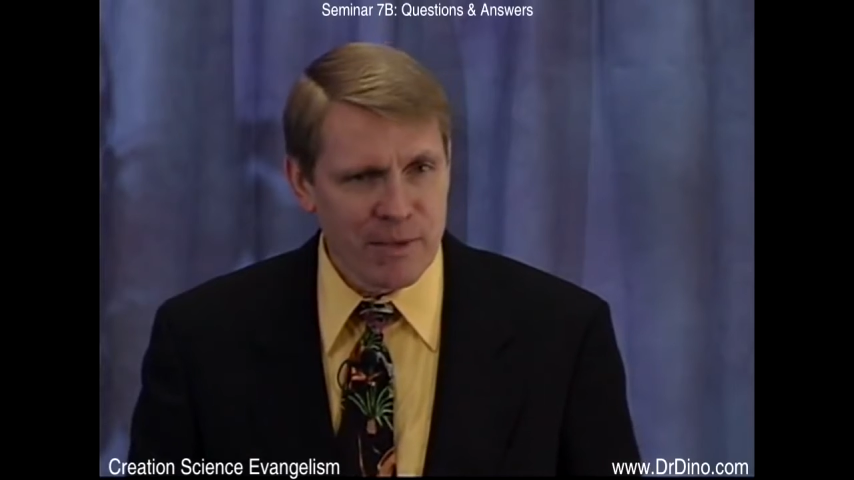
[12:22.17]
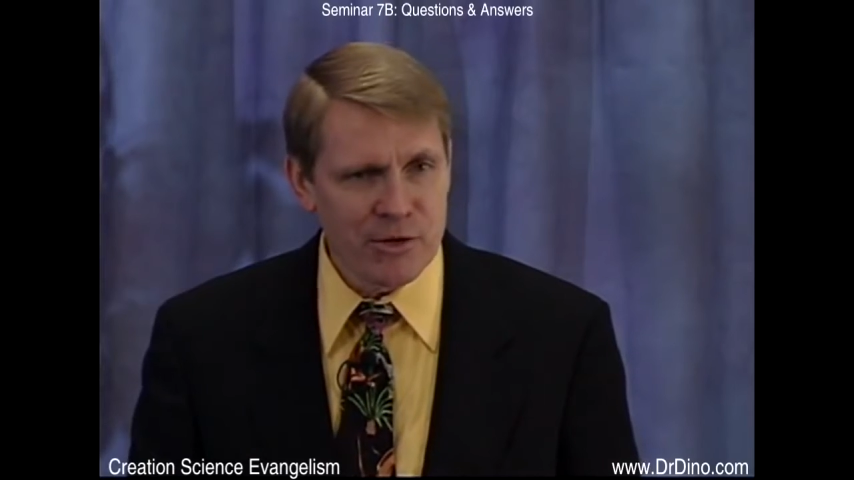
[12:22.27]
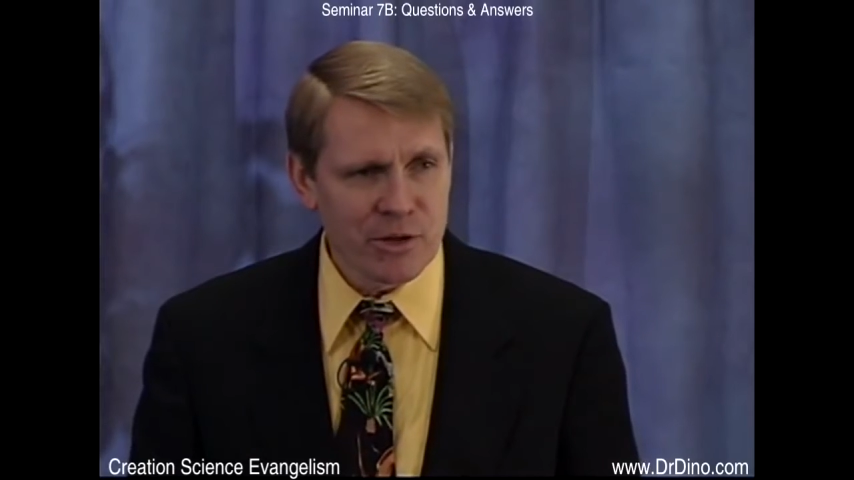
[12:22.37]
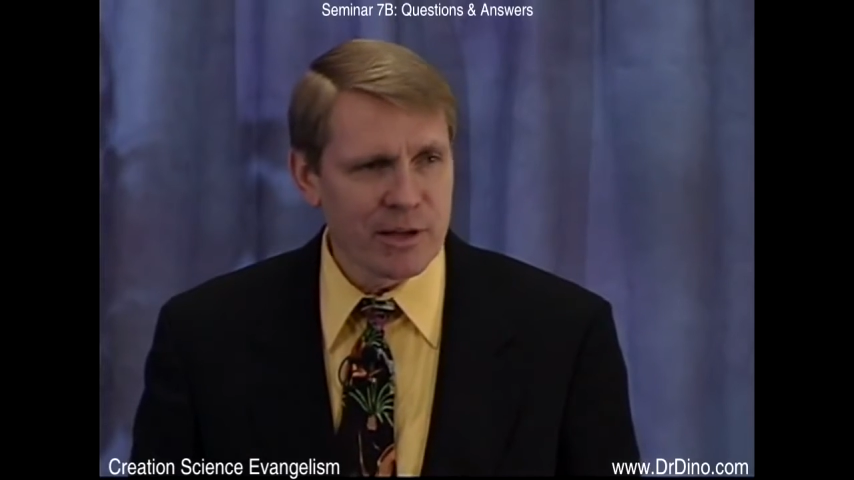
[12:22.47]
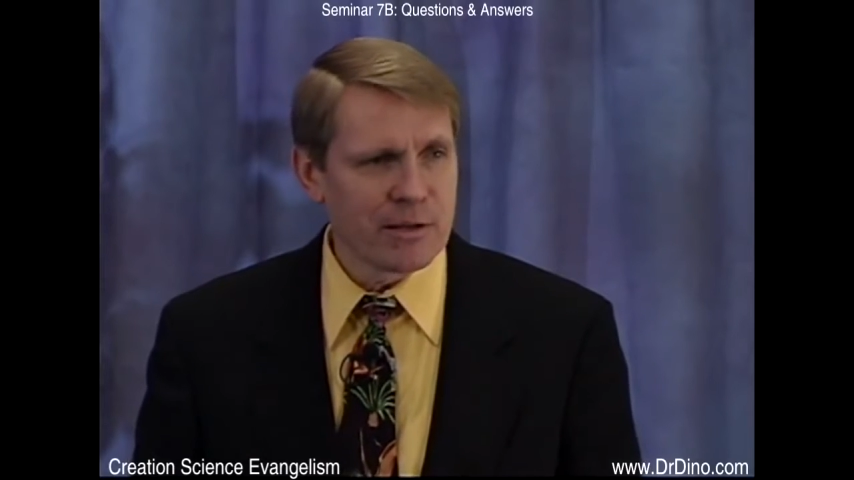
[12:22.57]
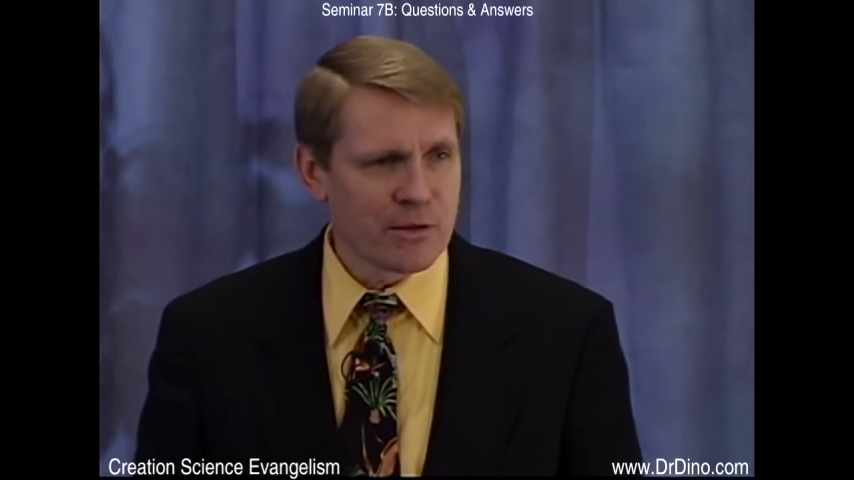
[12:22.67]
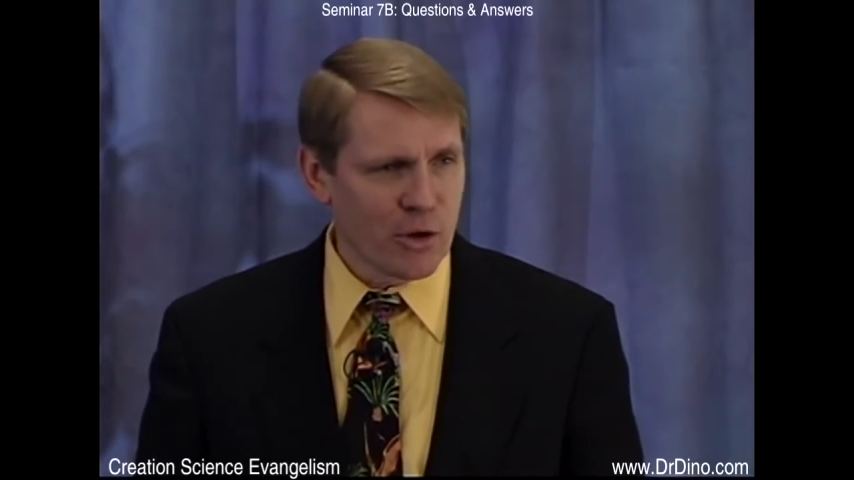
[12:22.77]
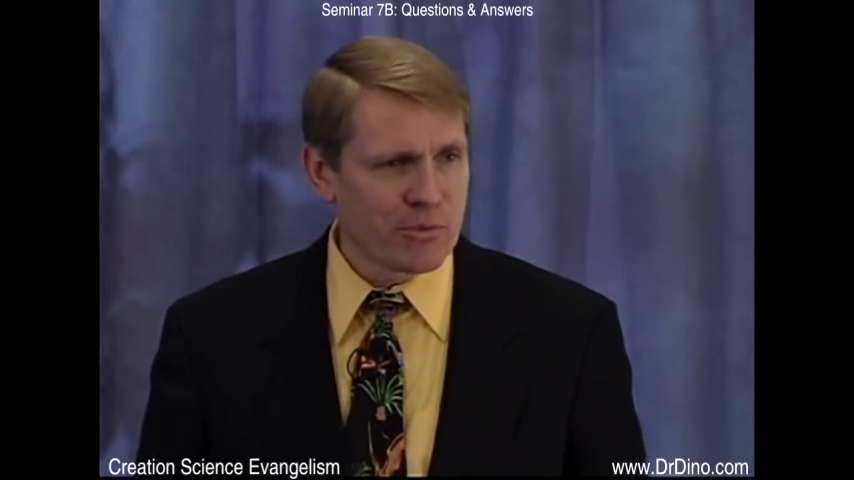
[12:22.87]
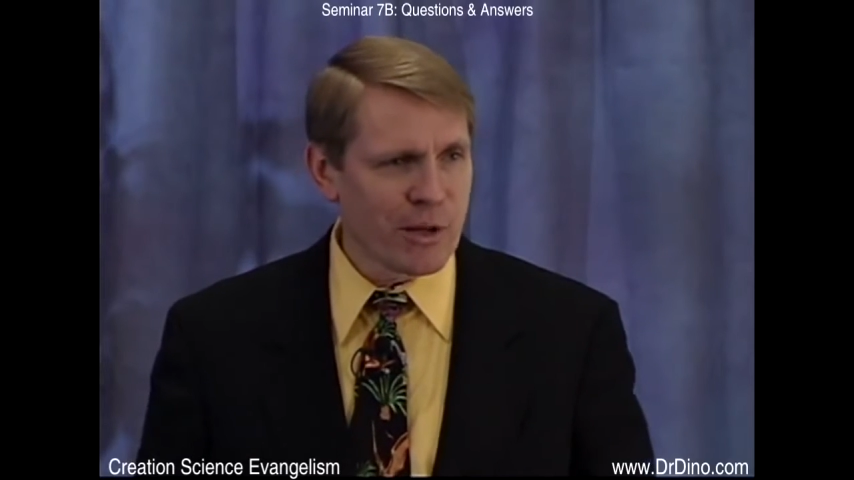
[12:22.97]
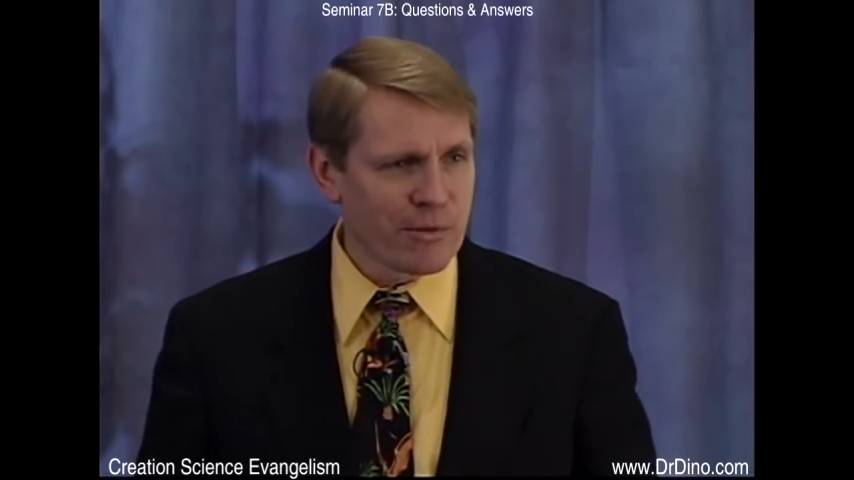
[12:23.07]
mentioned in
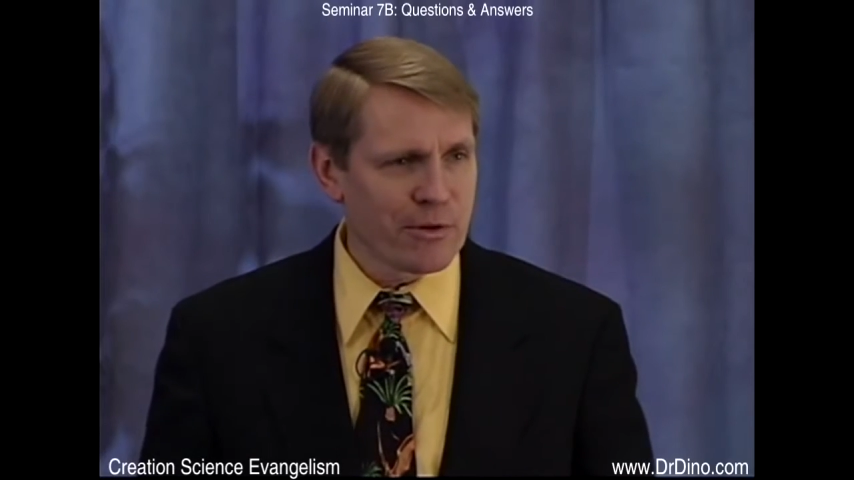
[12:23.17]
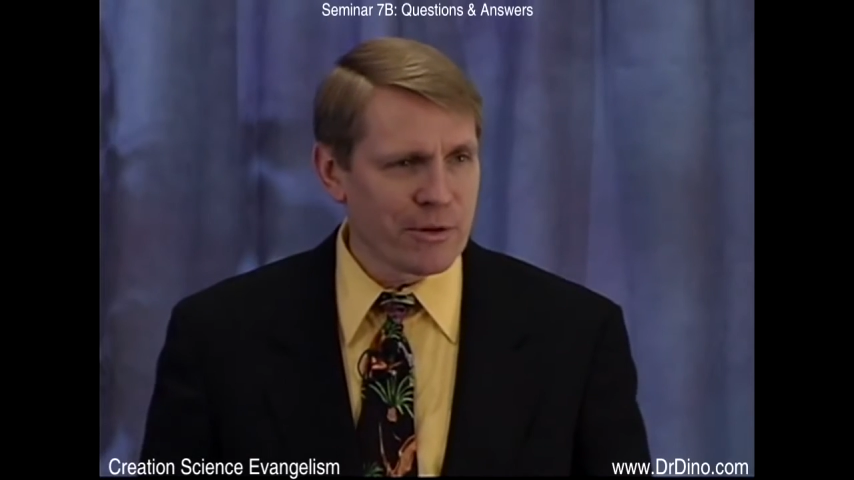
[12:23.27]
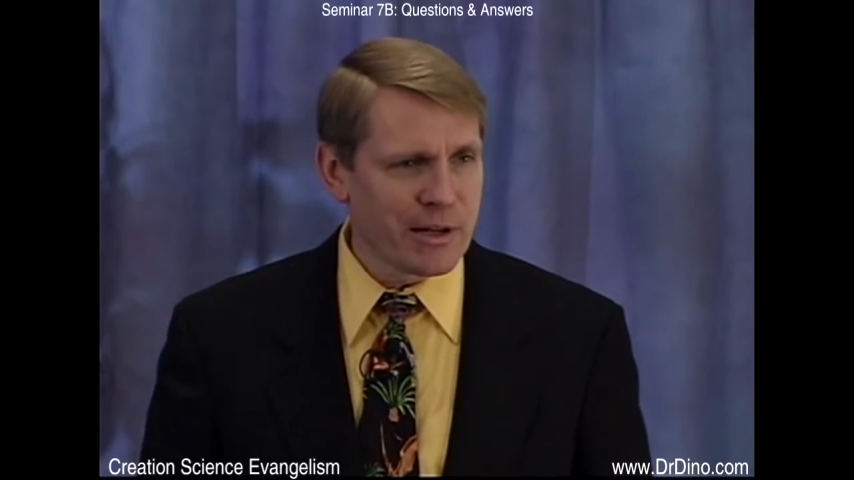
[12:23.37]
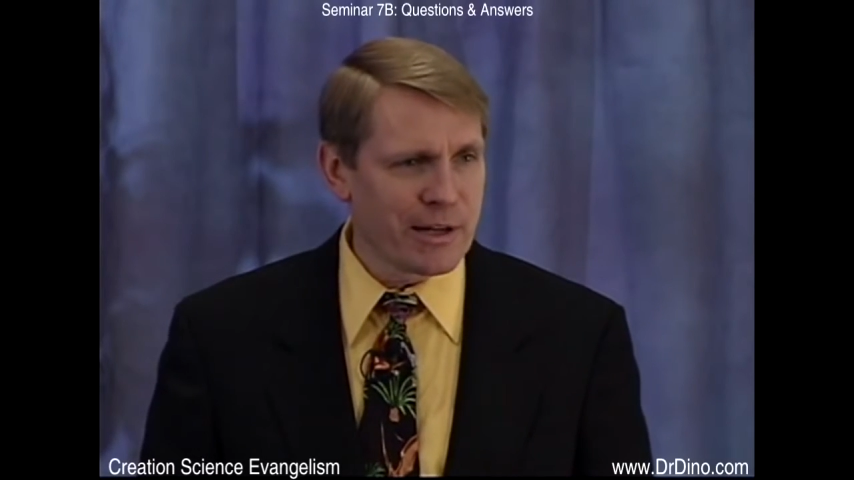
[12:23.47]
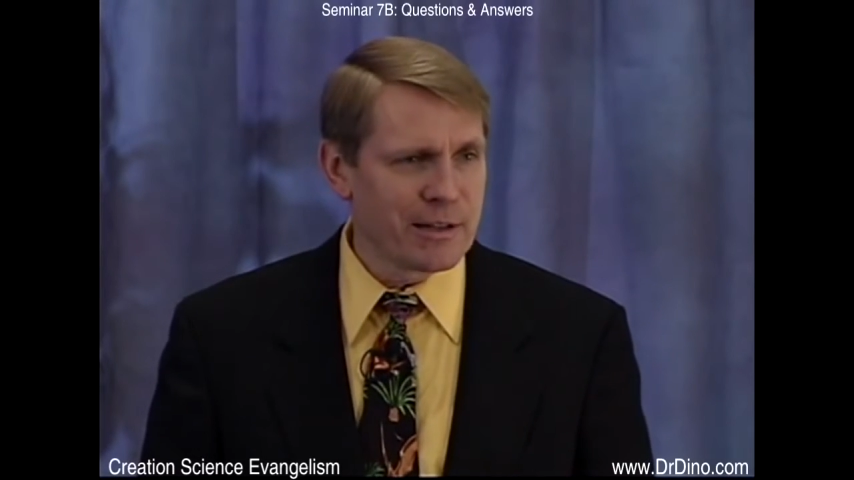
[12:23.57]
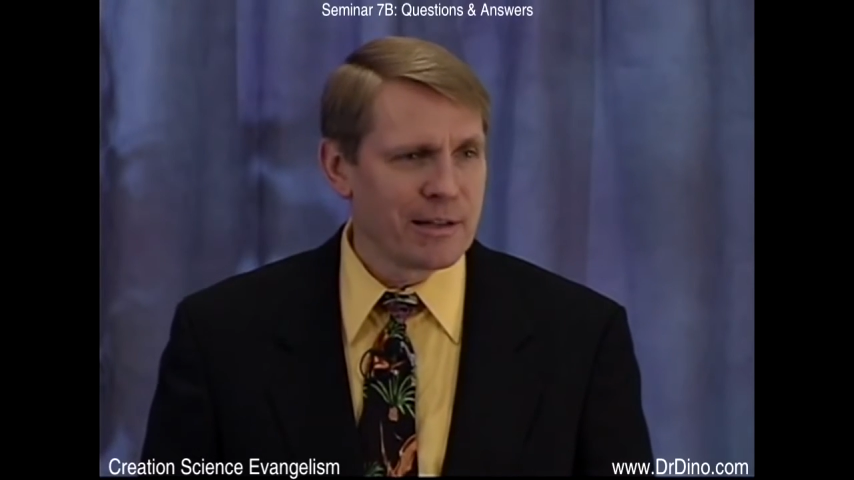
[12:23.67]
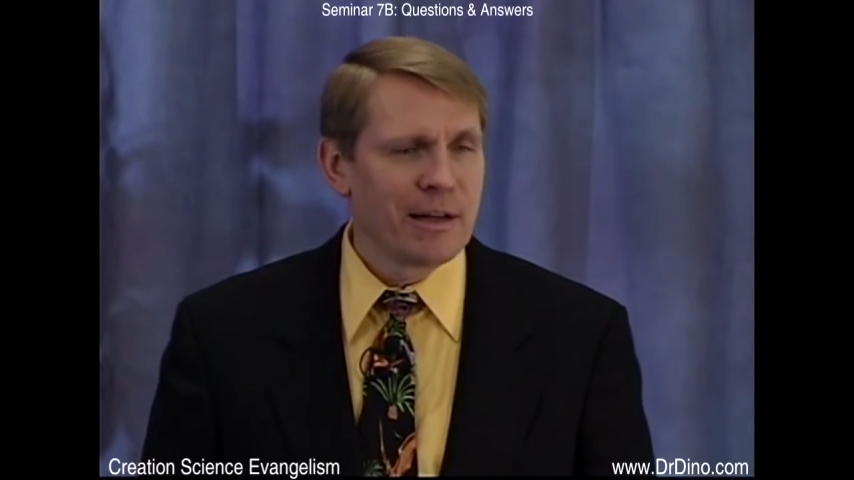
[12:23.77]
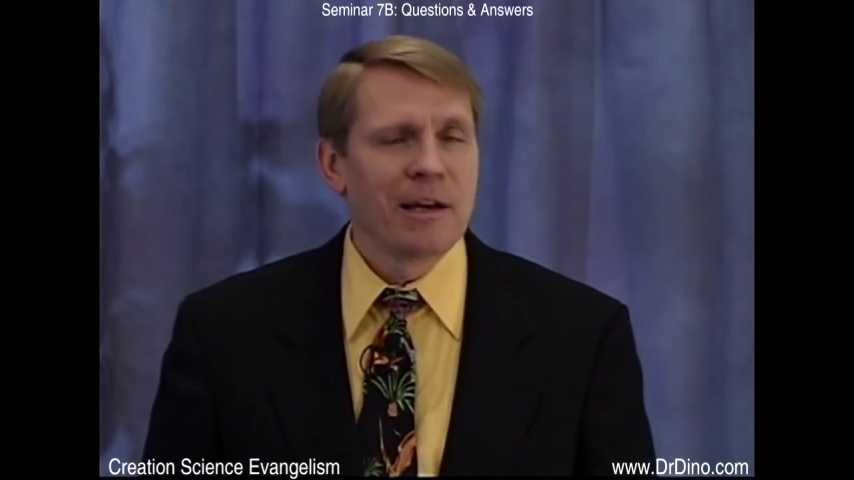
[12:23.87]
Job chapter 38.